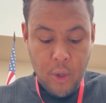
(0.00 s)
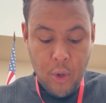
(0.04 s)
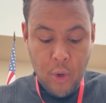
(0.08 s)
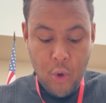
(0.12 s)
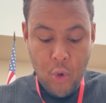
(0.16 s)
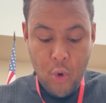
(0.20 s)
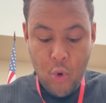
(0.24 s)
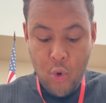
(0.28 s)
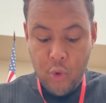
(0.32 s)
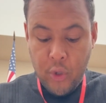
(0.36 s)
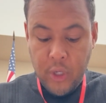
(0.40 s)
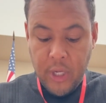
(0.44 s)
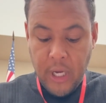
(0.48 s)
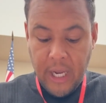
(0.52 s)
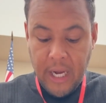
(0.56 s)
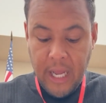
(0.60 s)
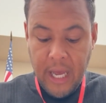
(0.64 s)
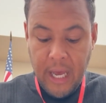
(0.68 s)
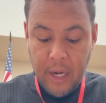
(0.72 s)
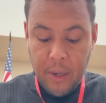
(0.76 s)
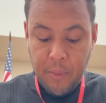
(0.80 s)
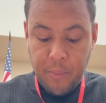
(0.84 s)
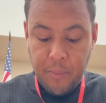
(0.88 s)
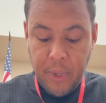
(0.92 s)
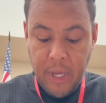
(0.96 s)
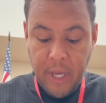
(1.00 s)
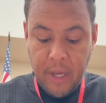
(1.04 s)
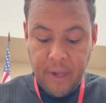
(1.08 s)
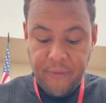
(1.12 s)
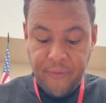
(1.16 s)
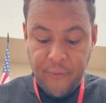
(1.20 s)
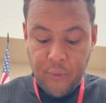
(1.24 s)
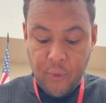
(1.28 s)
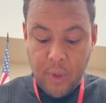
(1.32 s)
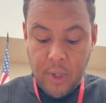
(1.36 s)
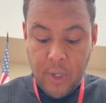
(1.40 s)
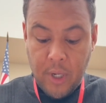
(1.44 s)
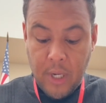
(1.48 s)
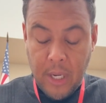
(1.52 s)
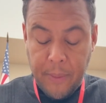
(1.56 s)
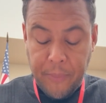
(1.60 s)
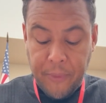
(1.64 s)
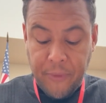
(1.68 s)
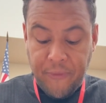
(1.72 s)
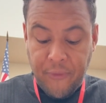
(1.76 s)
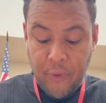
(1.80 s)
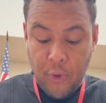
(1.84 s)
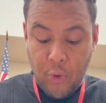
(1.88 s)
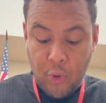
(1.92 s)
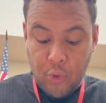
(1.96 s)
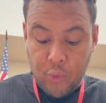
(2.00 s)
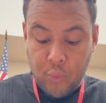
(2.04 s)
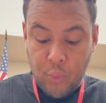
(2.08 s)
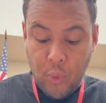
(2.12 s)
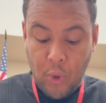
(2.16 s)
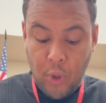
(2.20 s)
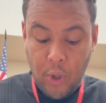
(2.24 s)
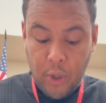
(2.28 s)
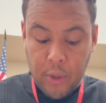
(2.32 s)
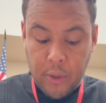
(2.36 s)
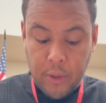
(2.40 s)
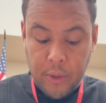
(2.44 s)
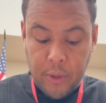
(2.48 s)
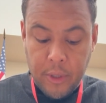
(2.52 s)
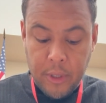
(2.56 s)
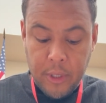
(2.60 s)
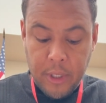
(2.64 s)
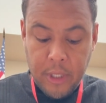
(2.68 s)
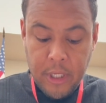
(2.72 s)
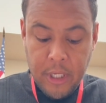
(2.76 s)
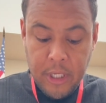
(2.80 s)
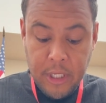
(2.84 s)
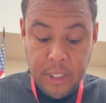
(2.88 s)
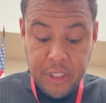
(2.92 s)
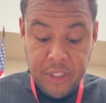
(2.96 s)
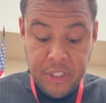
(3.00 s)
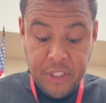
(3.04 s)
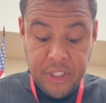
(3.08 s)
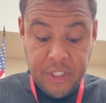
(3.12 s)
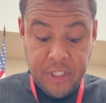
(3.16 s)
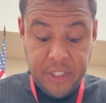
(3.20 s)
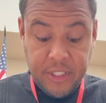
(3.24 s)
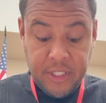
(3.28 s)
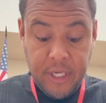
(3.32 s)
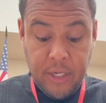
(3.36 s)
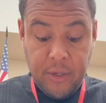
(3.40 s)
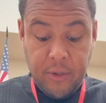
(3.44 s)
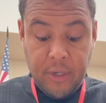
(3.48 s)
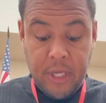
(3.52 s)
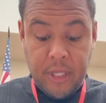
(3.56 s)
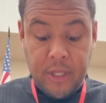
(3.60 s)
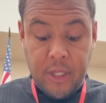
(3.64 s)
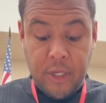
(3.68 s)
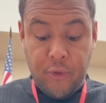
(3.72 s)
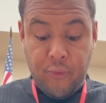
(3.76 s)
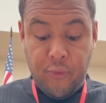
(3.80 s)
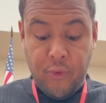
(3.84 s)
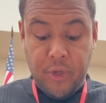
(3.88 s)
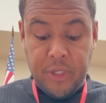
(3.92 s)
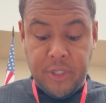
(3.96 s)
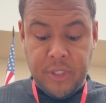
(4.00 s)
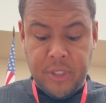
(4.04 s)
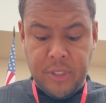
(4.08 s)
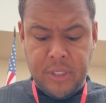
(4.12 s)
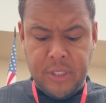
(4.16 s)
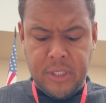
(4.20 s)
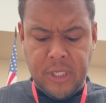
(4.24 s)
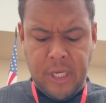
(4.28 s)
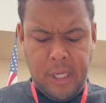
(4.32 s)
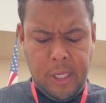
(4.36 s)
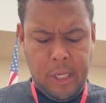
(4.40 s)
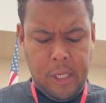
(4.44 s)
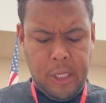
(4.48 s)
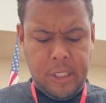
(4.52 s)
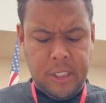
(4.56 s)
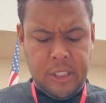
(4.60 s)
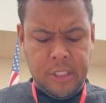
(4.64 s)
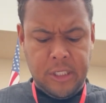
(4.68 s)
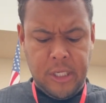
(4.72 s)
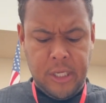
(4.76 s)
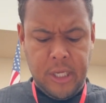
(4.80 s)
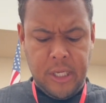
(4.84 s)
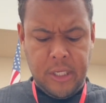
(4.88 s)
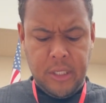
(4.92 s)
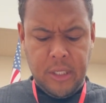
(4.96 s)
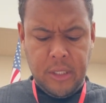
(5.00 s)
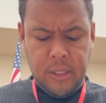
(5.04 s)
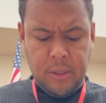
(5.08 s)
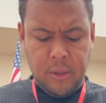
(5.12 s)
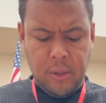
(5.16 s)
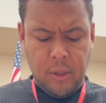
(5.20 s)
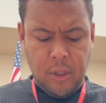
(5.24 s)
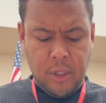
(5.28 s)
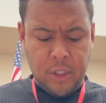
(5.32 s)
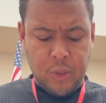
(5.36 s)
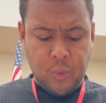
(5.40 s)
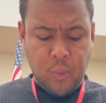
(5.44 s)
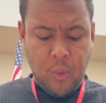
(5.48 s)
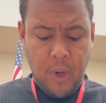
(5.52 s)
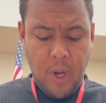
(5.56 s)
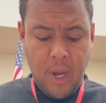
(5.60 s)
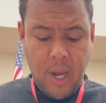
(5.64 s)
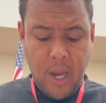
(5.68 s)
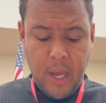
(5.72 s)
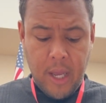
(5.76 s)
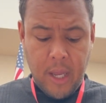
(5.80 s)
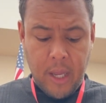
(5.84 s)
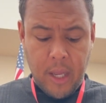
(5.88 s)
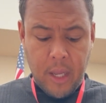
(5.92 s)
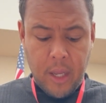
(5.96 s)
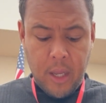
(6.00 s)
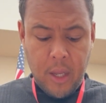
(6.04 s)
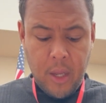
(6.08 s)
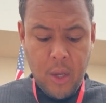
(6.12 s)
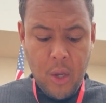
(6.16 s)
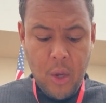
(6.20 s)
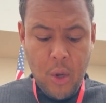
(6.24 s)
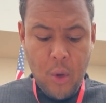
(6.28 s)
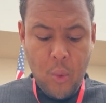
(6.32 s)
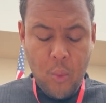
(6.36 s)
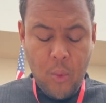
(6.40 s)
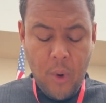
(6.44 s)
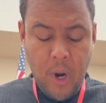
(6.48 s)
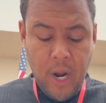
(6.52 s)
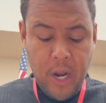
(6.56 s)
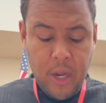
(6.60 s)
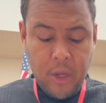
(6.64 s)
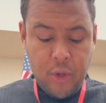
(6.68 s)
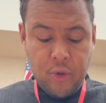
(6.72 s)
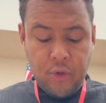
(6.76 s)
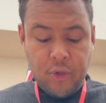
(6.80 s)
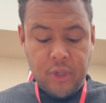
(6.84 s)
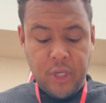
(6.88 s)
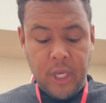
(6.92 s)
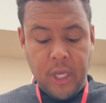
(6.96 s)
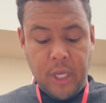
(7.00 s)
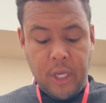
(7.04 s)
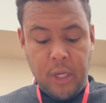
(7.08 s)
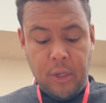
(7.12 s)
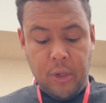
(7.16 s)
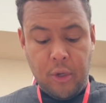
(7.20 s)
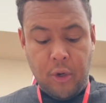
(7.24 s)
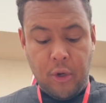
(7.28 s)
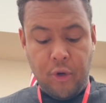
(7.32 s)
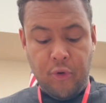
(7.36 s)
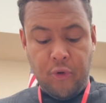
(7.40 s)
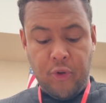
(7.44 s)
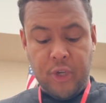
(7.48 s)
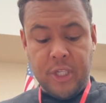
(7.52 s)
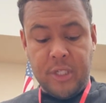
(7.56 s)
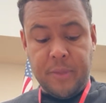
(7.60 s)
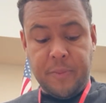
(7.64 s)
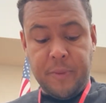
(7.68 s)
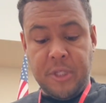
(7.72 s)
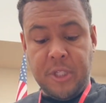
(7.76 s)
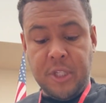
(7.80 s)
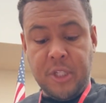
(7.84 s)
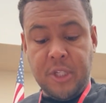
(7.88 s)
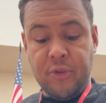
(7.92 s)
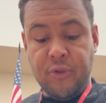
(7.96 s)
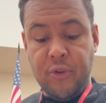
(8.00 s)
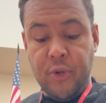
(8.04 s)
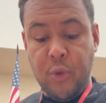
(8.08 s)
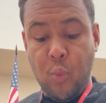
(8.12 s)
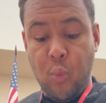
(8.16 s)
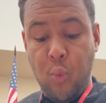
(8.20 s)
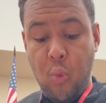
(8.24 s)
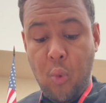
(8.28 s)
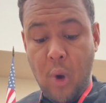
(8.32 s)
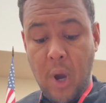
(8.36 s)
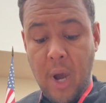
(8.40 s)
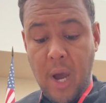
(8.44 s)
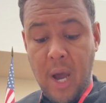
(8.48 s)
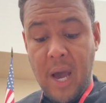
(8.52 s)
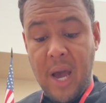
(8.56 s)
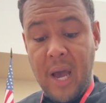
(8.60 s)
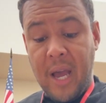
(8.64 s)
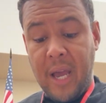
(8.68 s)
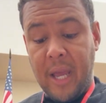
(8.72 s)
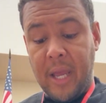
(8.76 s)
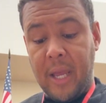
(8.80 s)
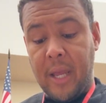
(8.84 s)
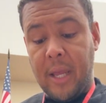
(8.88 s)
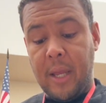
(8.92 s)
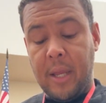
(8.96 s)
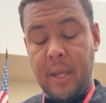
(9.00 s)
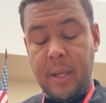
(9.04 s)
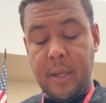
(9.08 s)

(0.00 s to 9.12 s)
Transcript: who'd got out of bed for a cup of cold water. She stared at the Grinch and said, Santa Claus, why? Why are you taking our Christmas tree? Why?